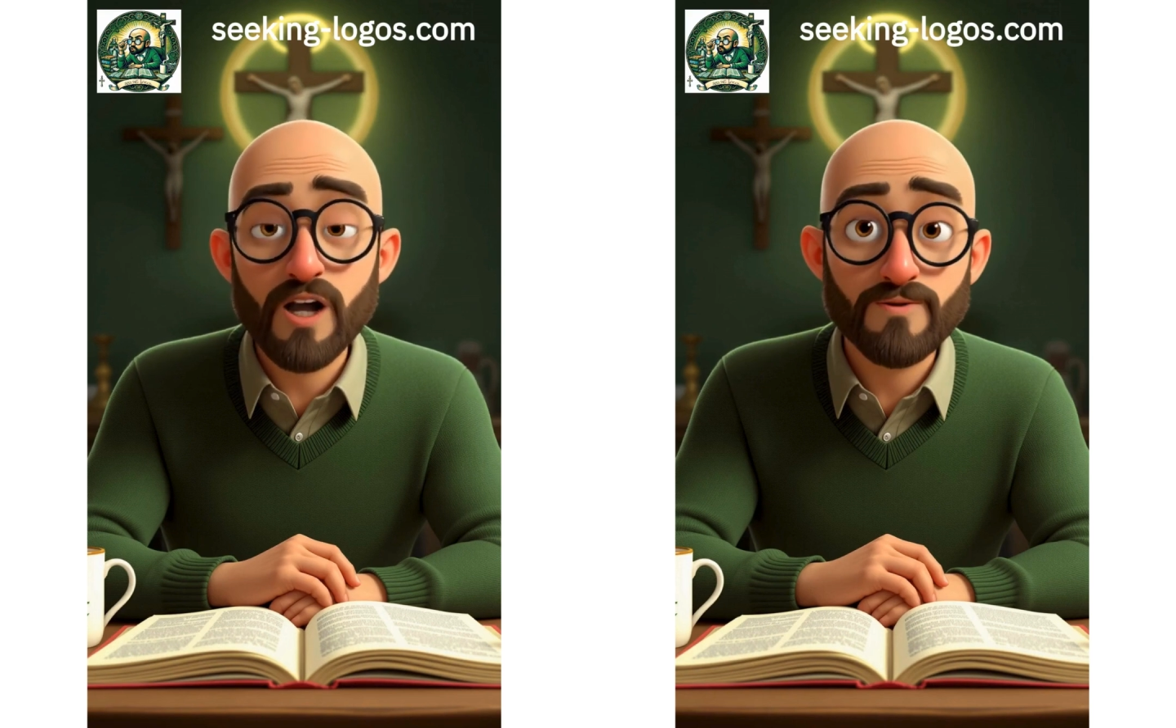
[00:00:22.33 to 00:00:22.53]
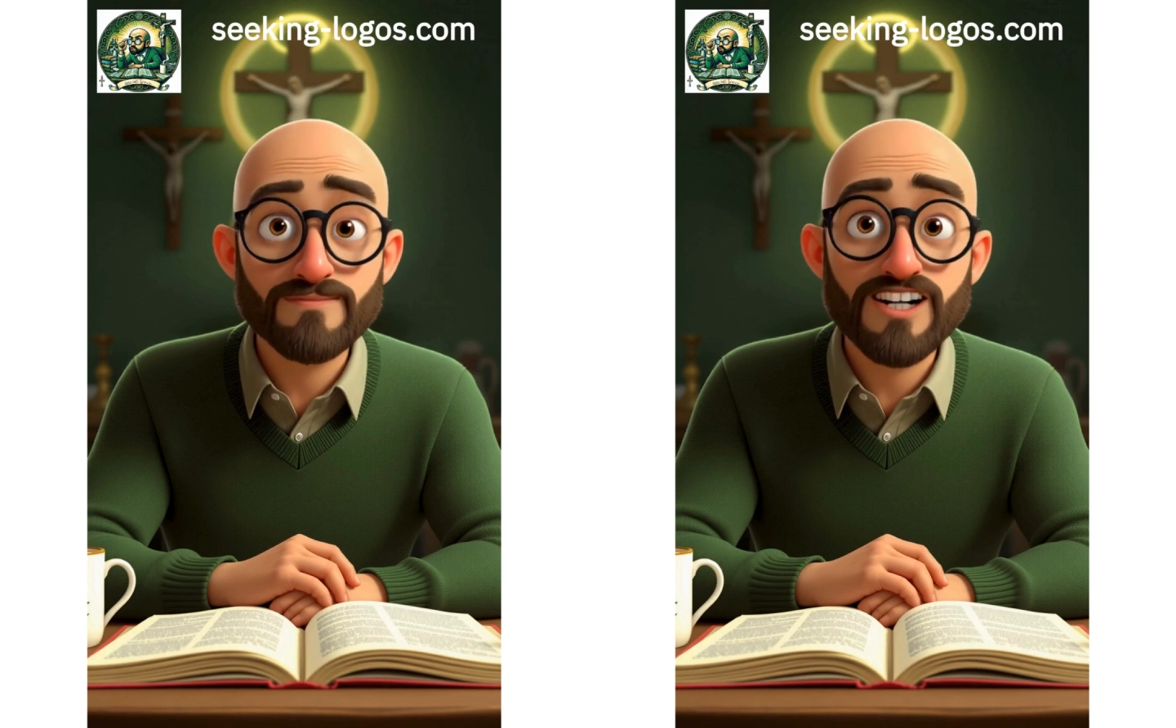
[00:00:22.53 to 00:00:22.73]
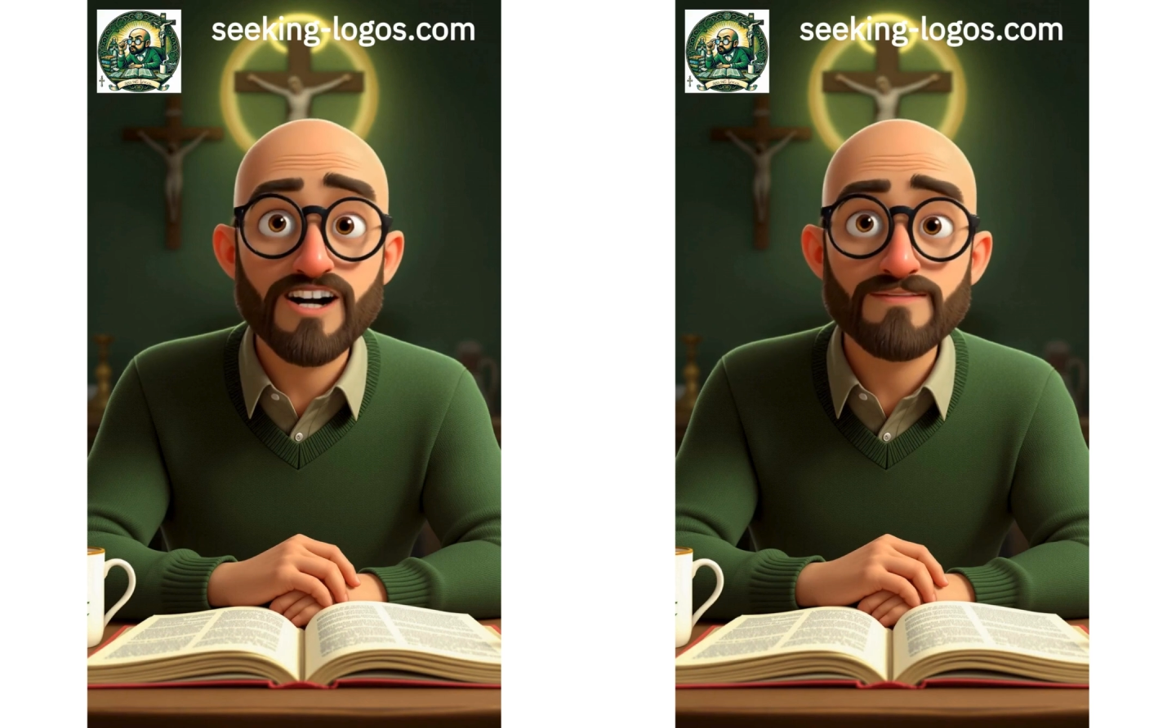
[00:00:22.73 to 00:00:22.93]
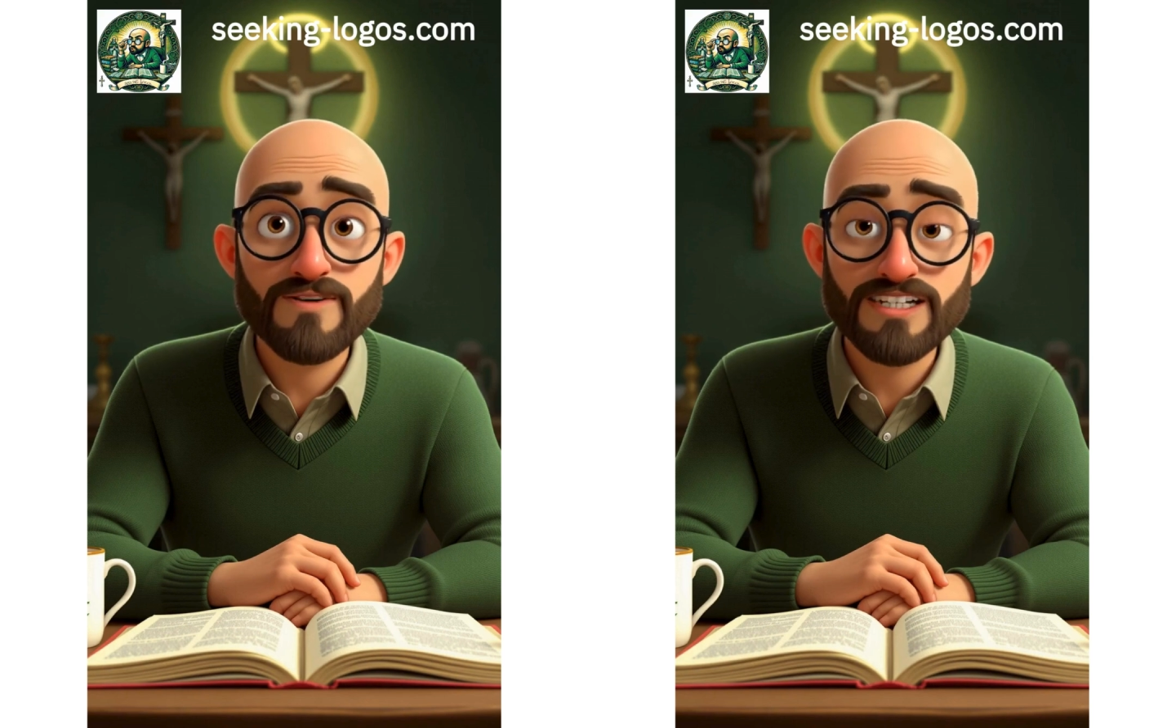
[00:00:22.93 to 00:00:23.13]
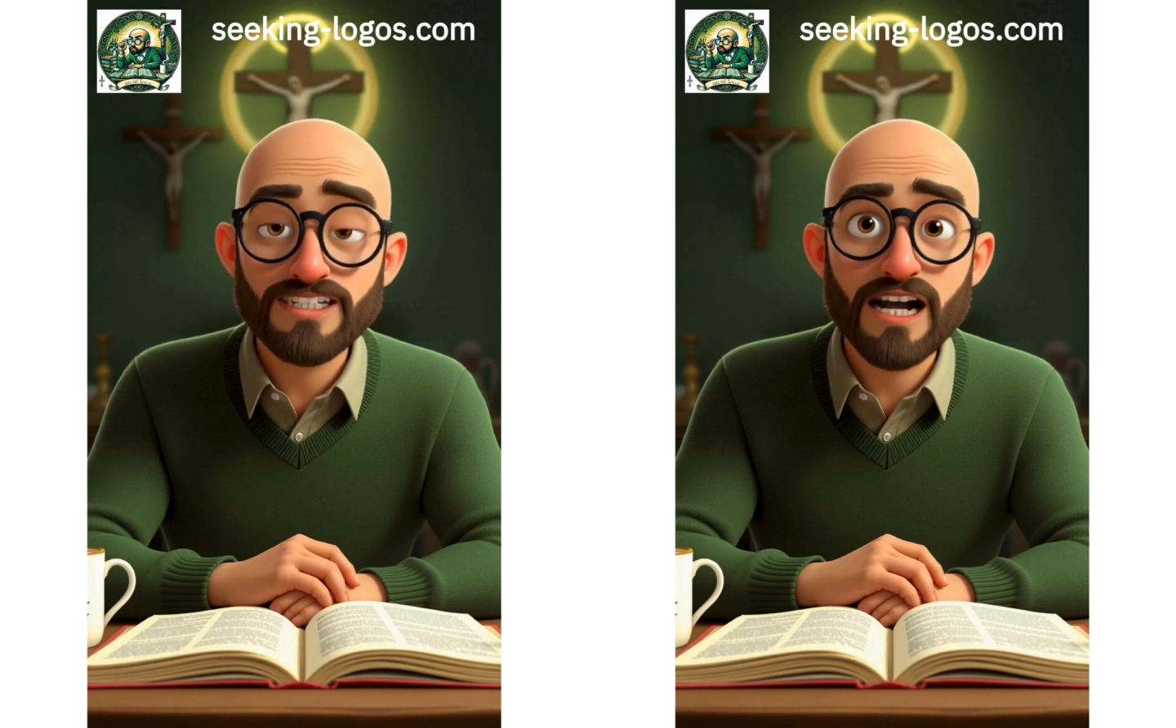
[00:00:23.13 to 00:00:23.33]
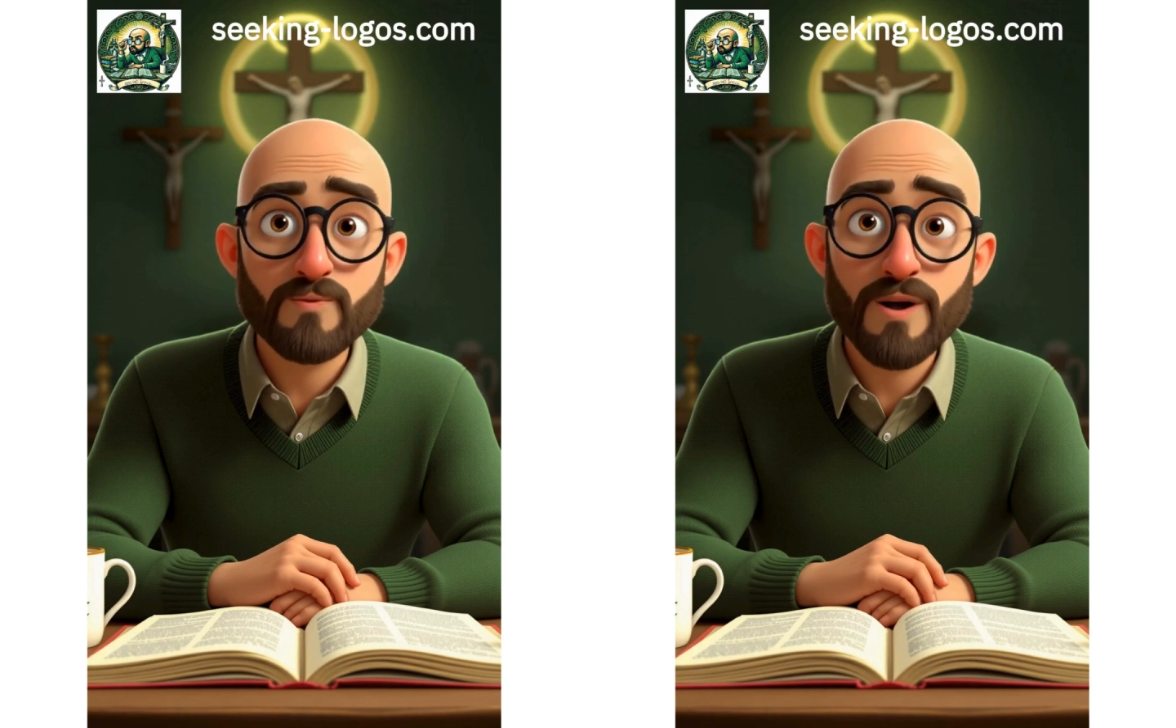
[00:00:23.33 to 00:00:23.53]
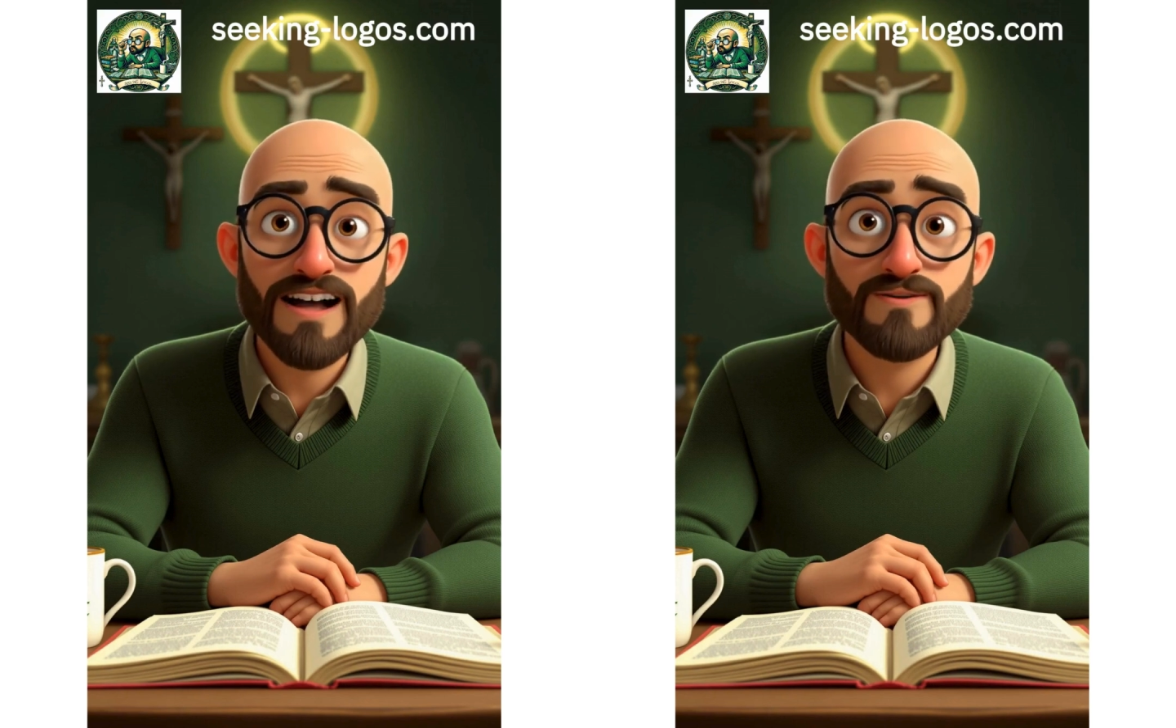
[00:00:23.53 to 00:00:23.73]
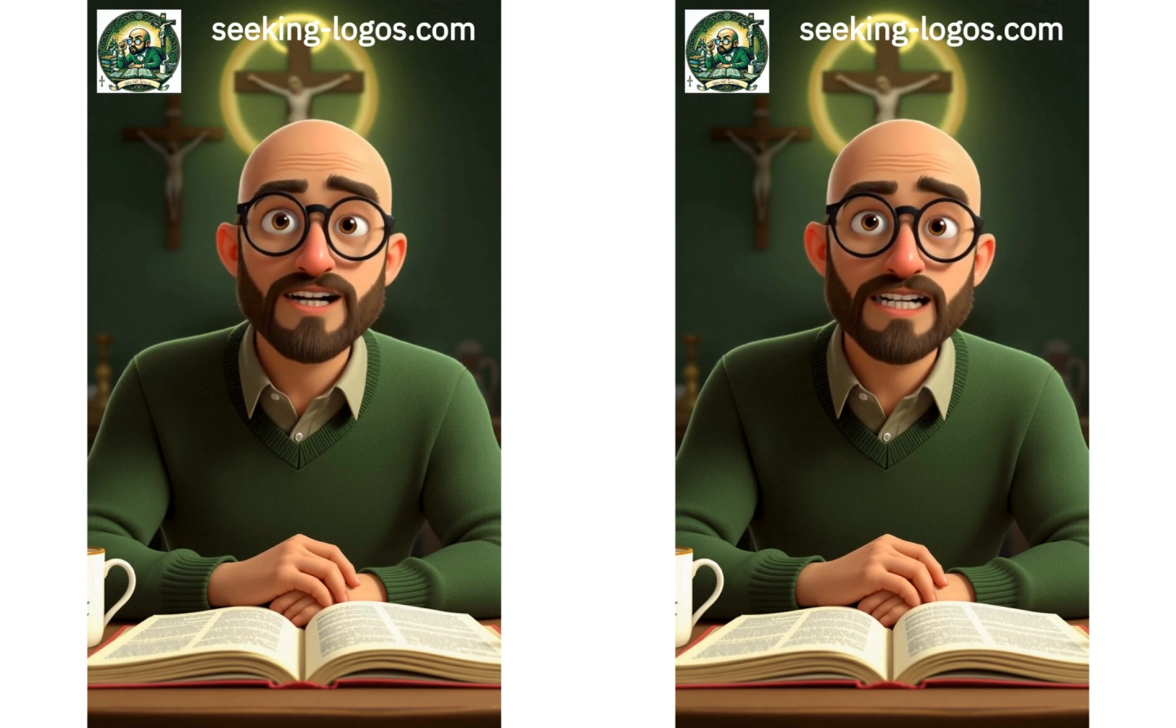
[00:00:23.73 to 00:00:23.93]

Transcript: revered for his unwavering